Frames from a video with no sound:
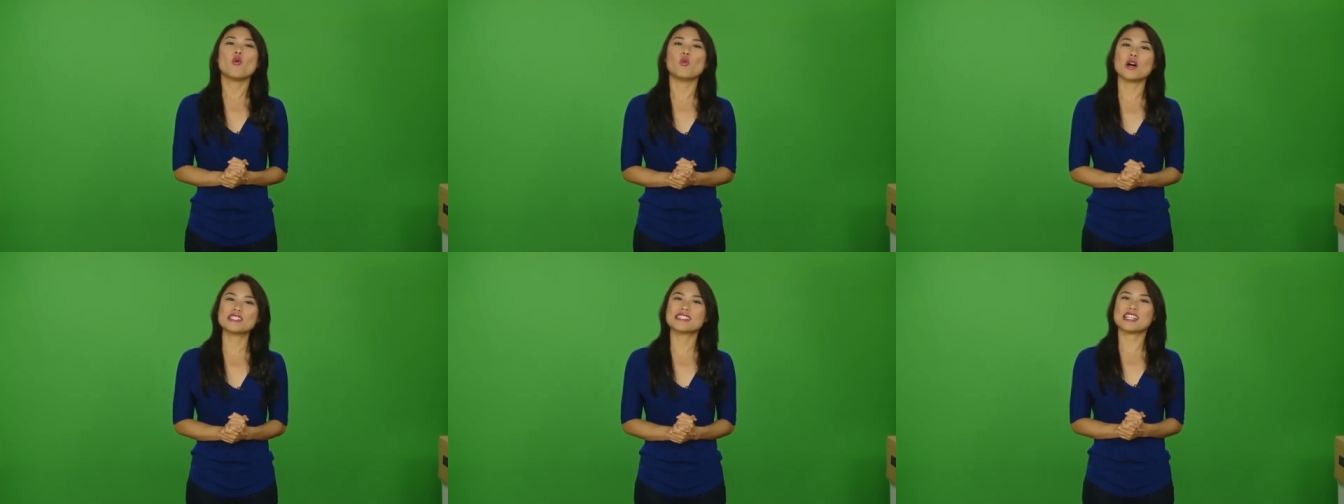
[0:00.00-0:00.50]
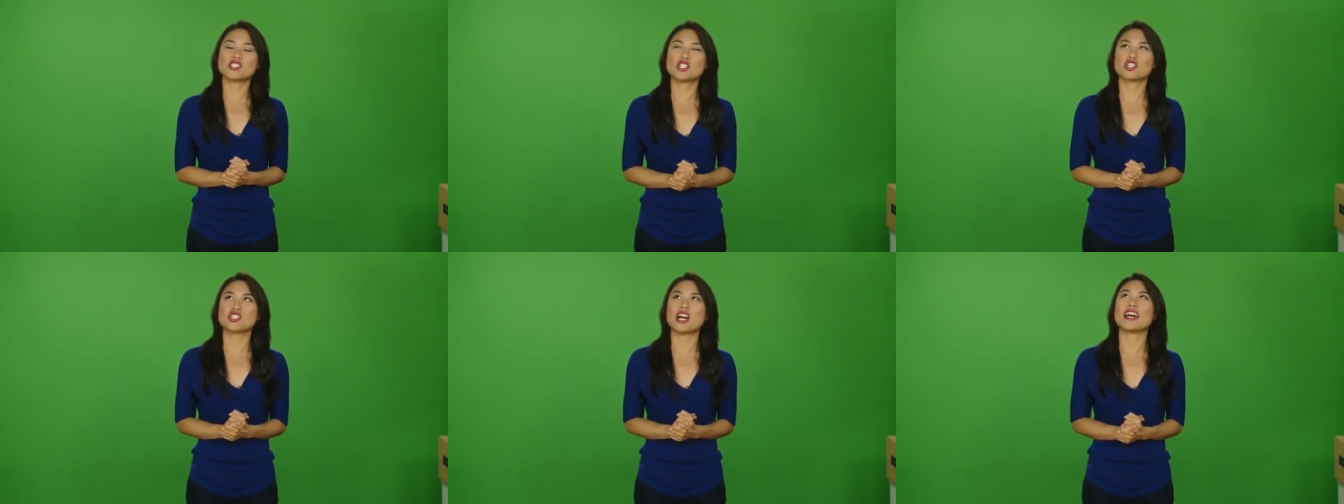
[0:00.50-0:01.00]

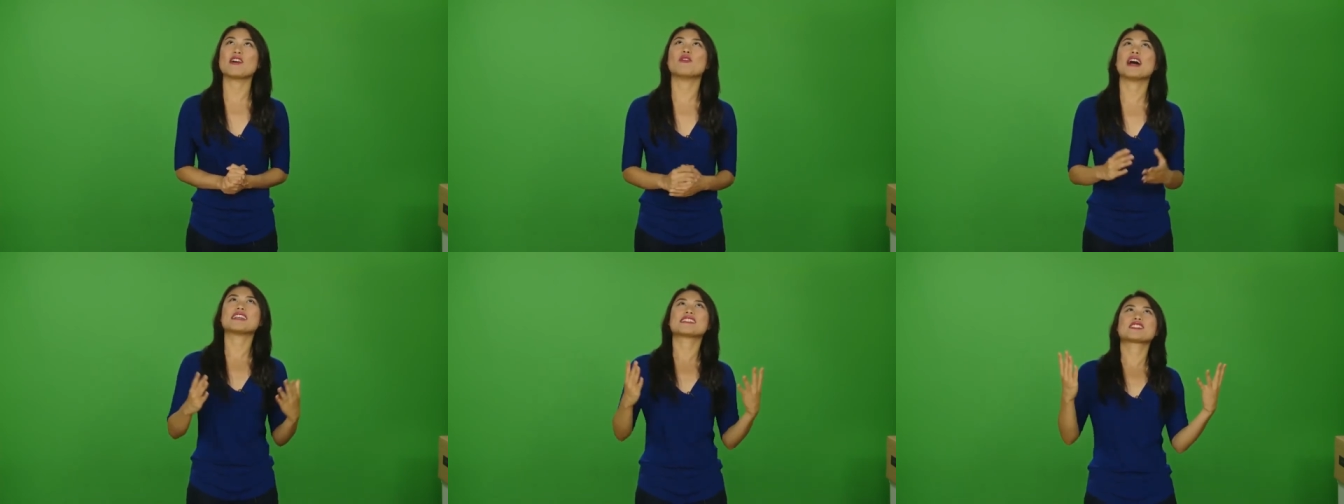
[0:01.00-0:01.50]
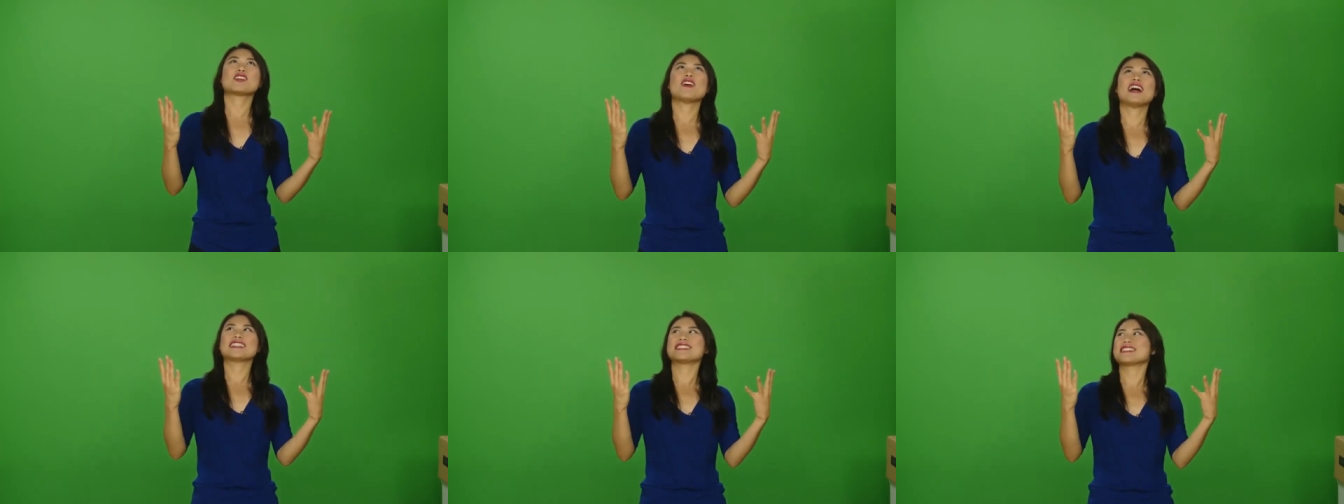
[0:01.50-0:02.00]
Worcestershire. Why is it so
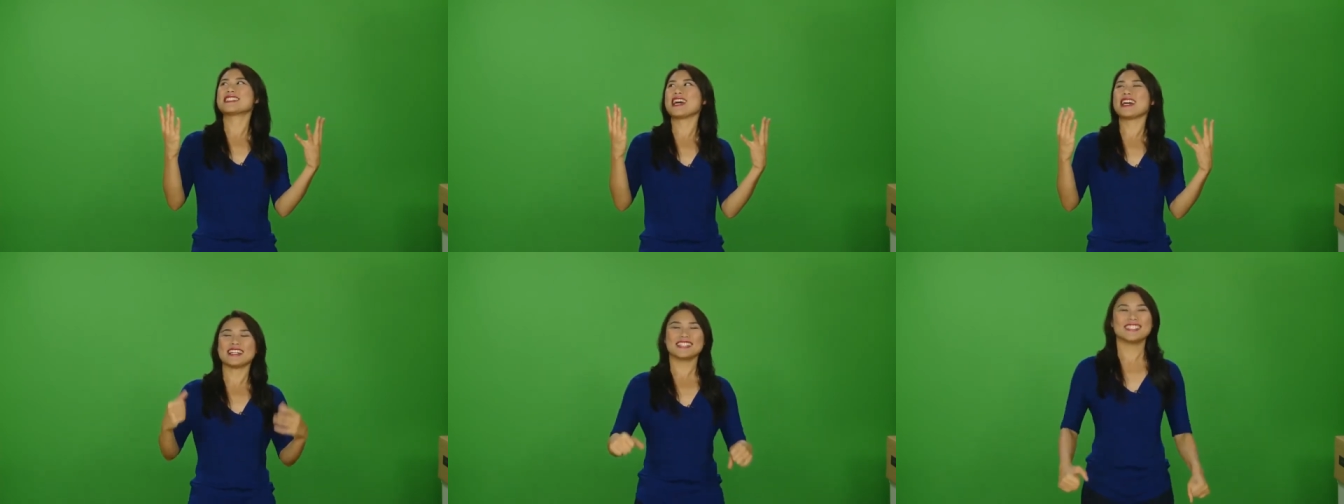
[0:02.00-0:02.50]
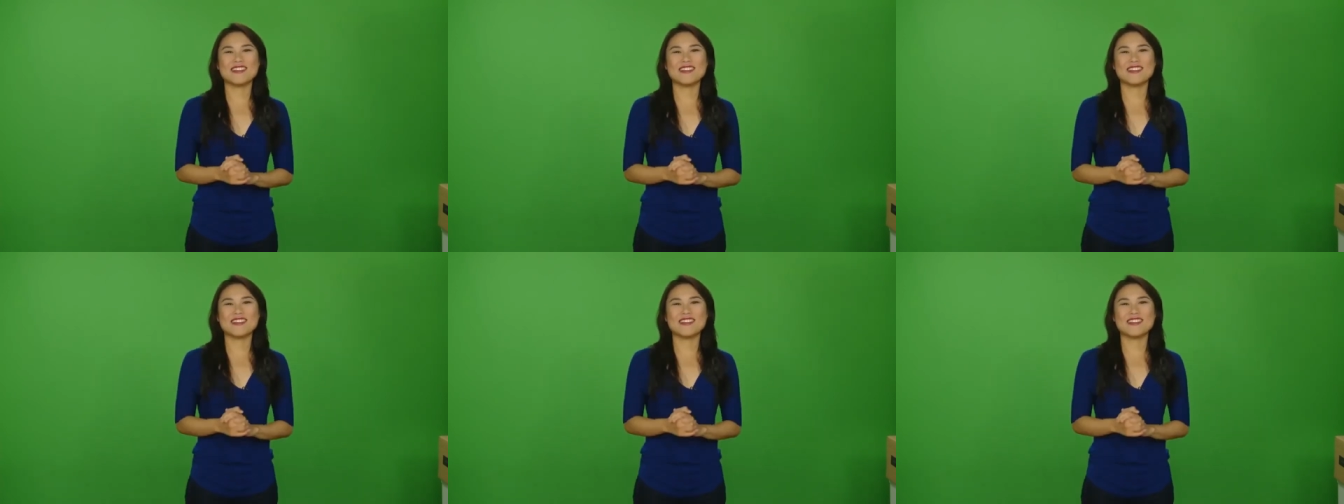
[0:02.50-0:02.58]
hard to say?